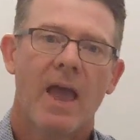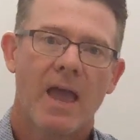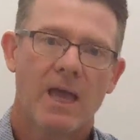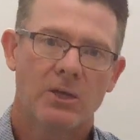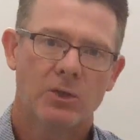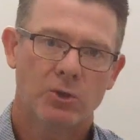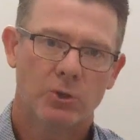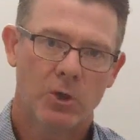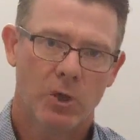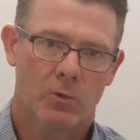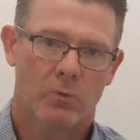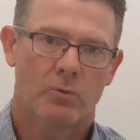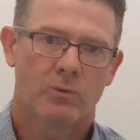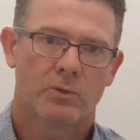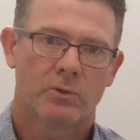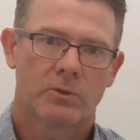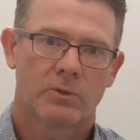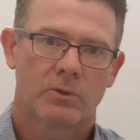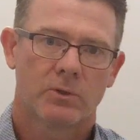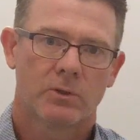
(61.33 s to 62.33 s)
and
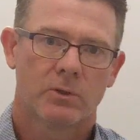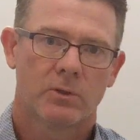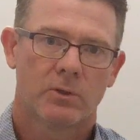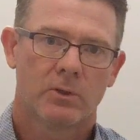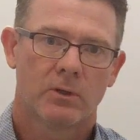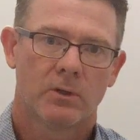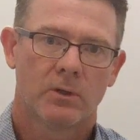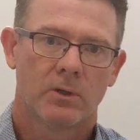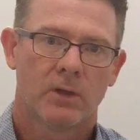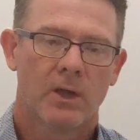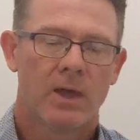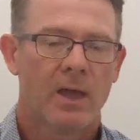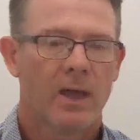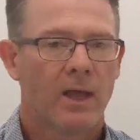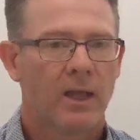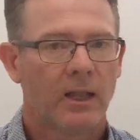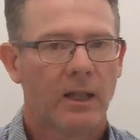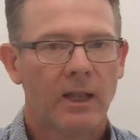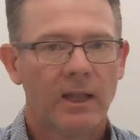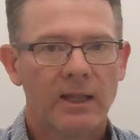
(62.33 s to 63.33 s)
dose.
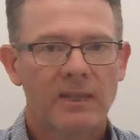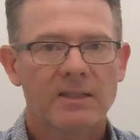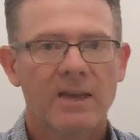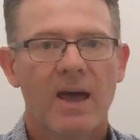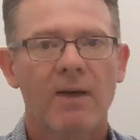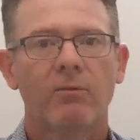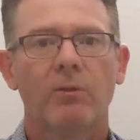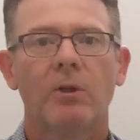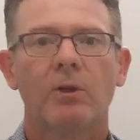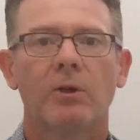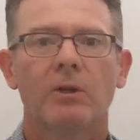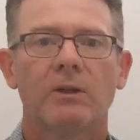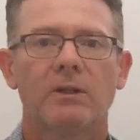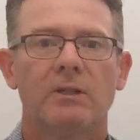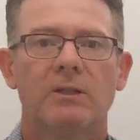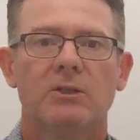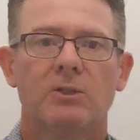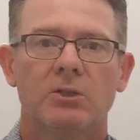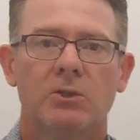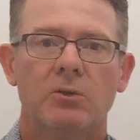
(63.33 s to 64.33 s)
Let's have a look
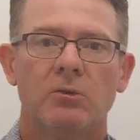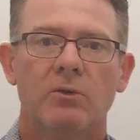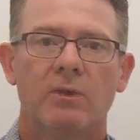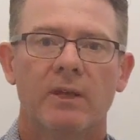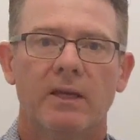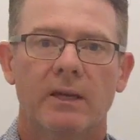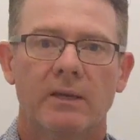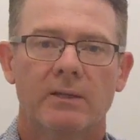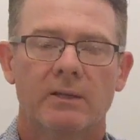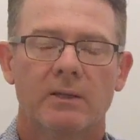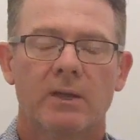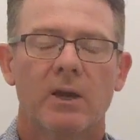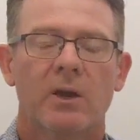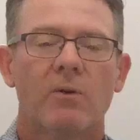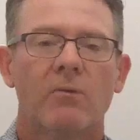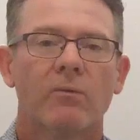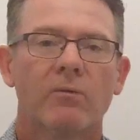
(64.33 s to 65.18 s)
at these two things.